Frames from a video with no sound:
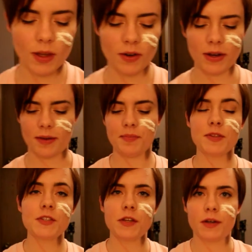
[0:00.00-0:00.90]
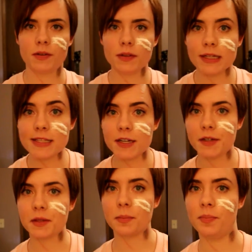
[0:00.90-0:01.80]
Okay, so let's start
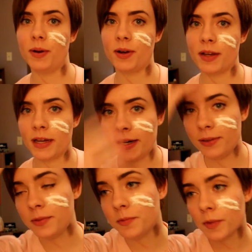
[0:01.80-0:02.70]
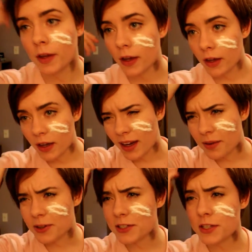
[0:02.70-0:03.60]
on the burn now.
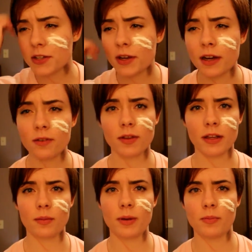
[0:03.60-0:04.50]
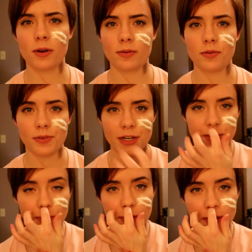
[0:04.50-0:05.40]
I'm going to do kind of a little bit more of a
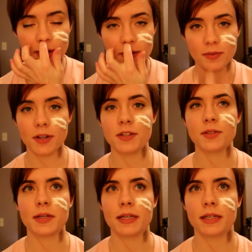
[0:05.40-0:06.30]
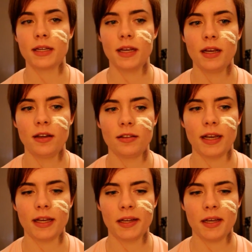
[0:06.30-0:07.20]
fresh burn. If you're doing
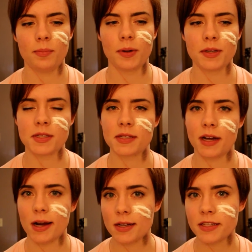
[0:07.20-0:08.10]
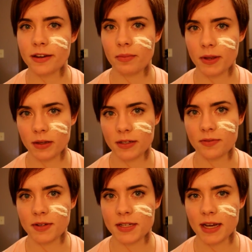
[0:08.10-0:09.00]
like a burn scar, it's going to be a
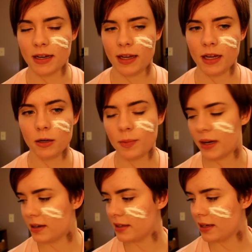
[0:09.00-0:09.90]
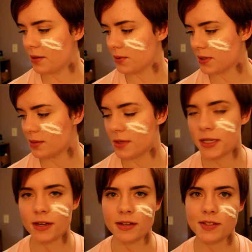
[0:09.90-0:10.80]
different technique, but I think with the
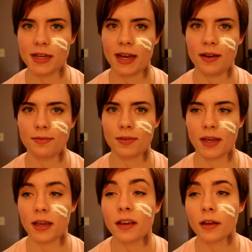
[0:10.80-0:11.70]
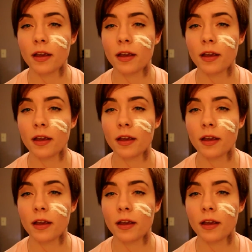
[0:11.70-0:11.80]
materials I have, a